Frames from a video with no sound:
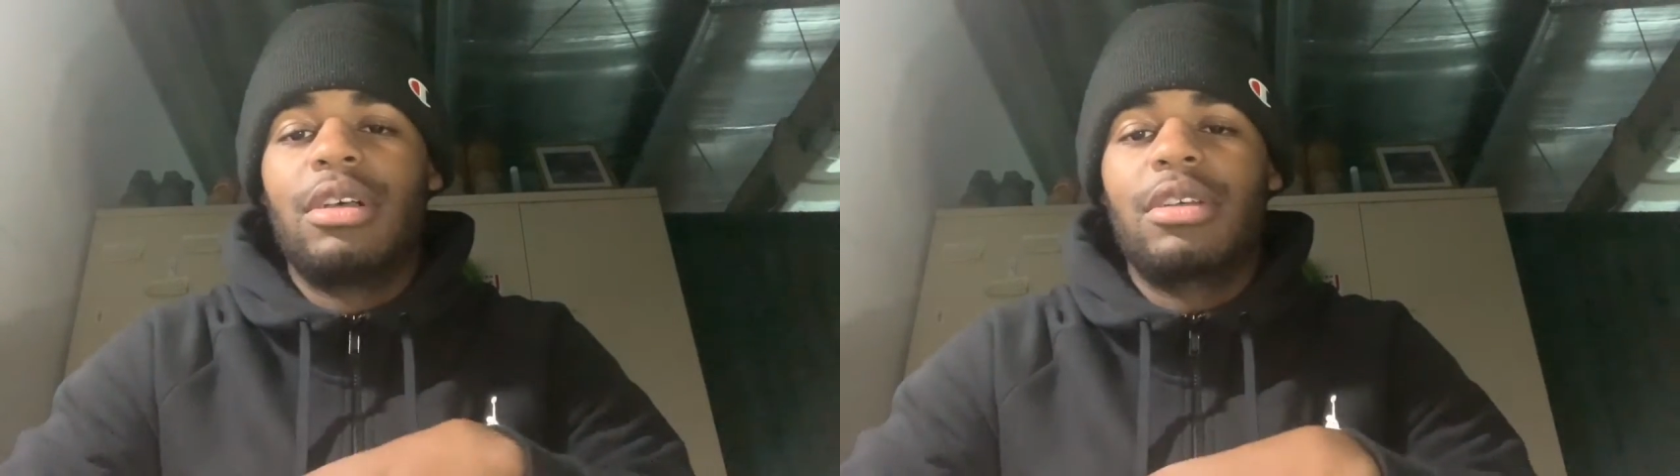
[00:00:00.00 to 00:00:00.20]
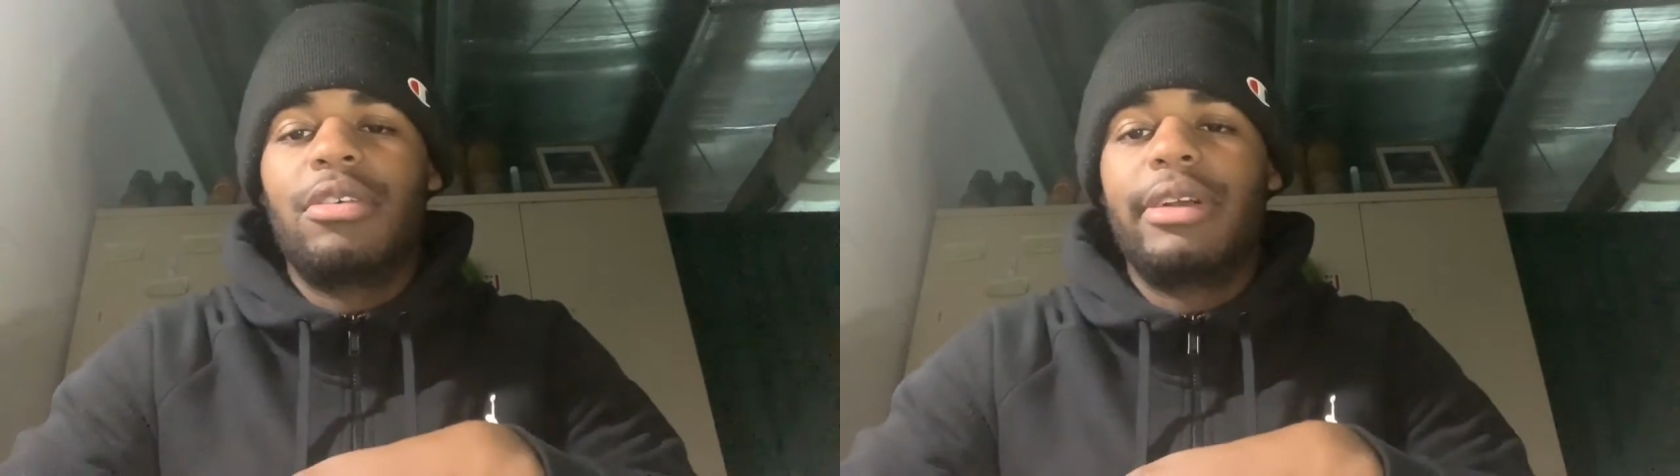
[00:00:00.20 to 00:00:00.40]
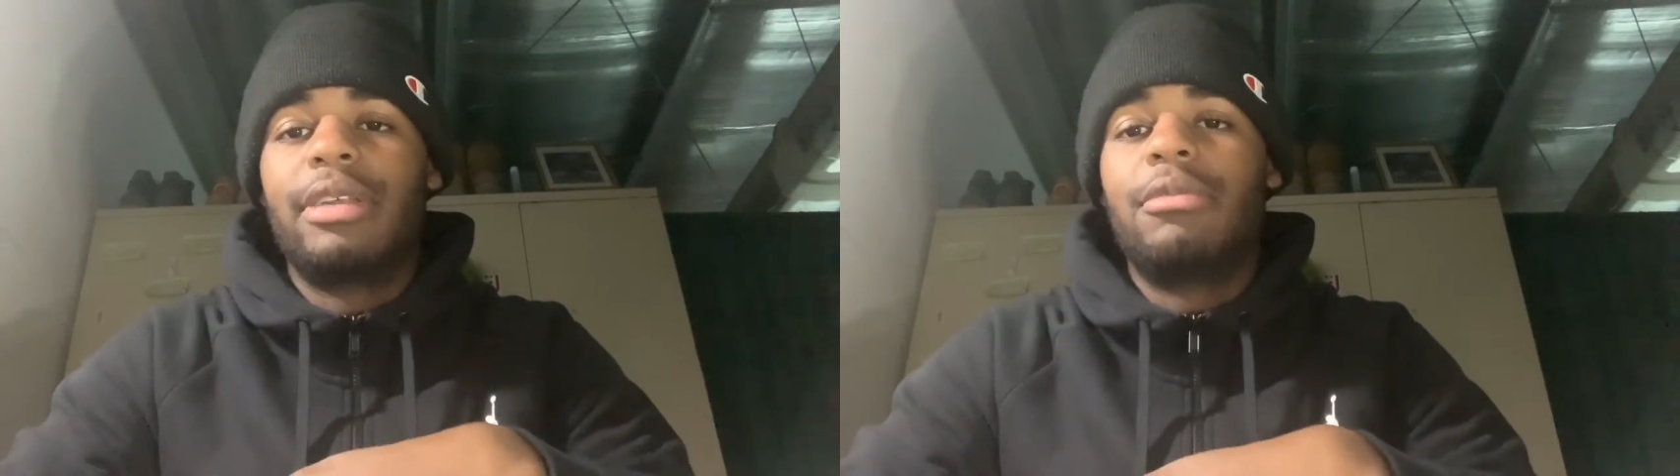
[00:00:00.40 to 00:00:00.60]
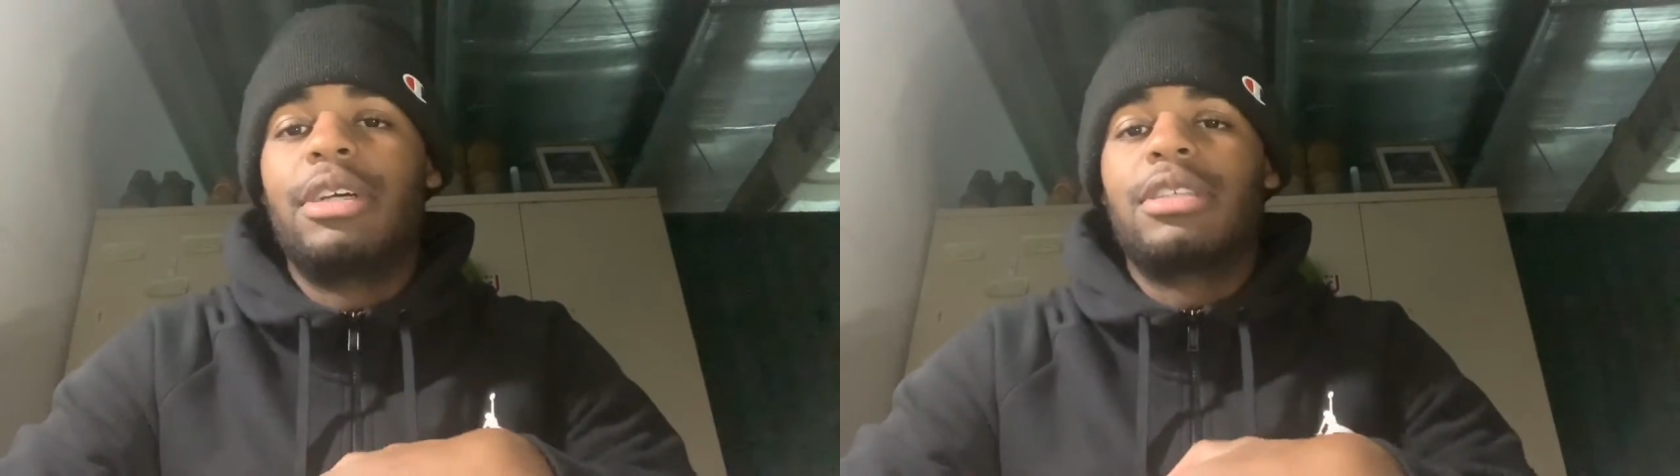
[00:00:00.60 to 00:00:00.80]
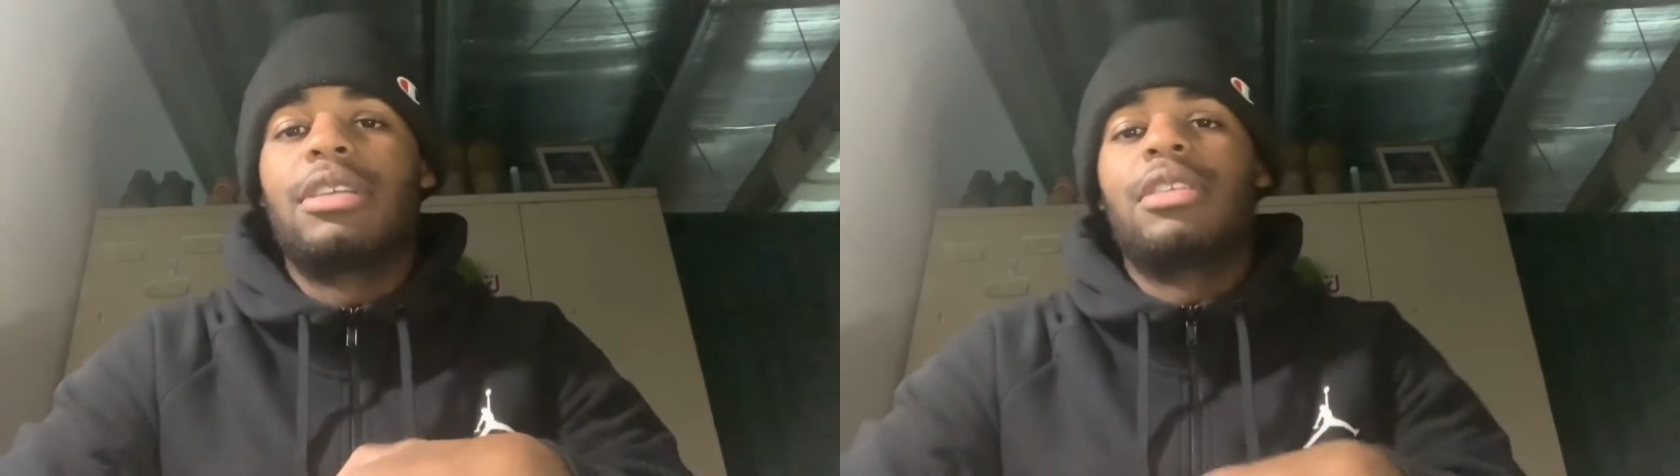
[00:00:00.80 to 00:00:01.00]
go ahead and
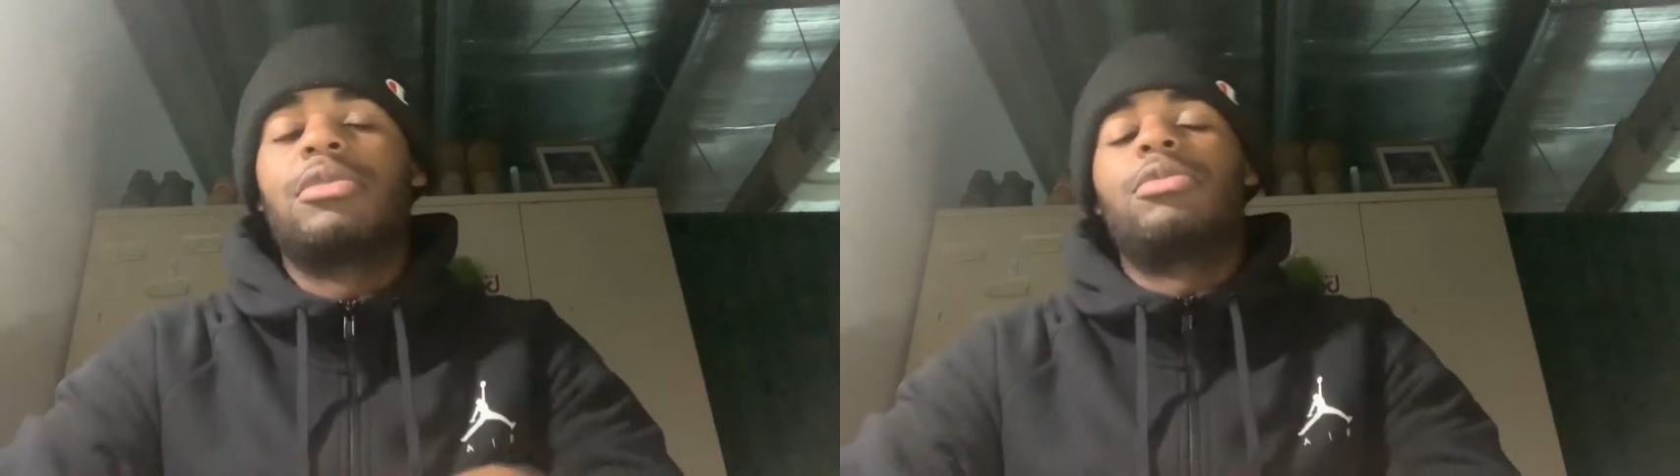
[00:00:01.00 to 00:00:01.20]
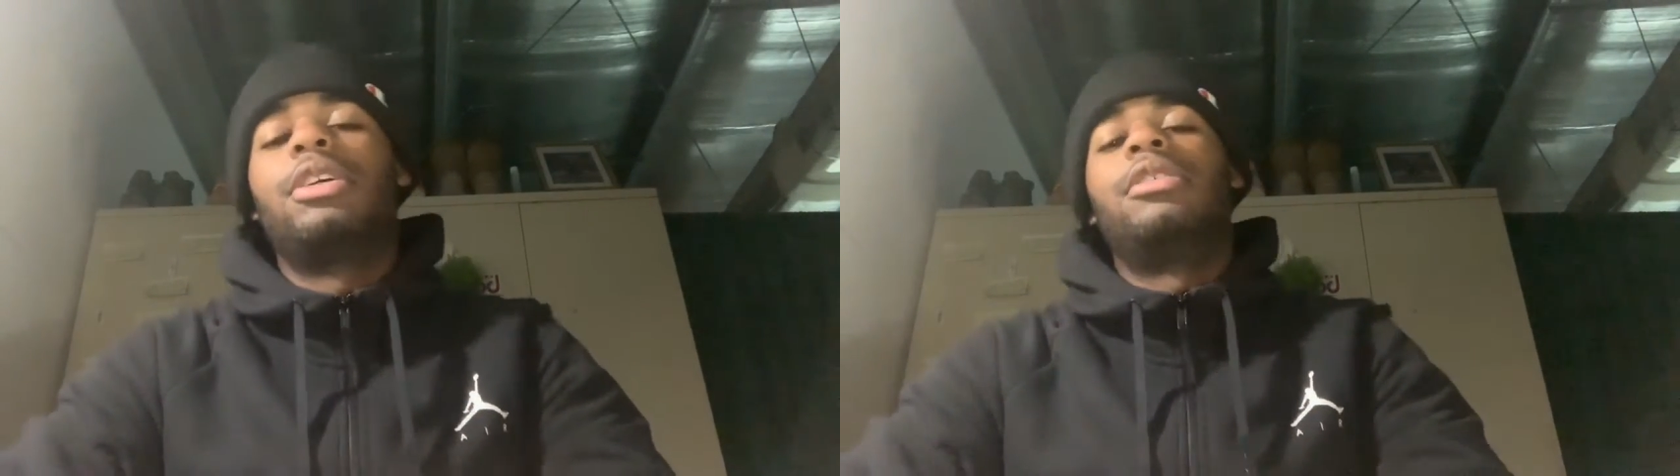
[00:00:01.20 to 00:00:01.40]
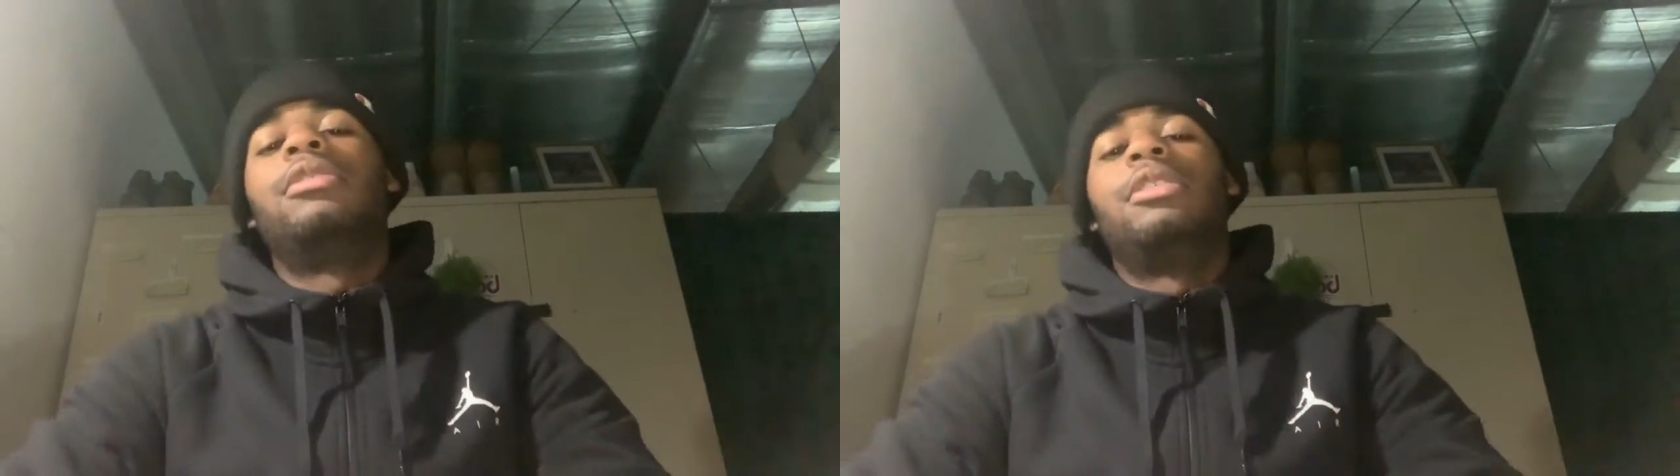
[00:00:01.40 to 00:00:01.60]
watch that as well.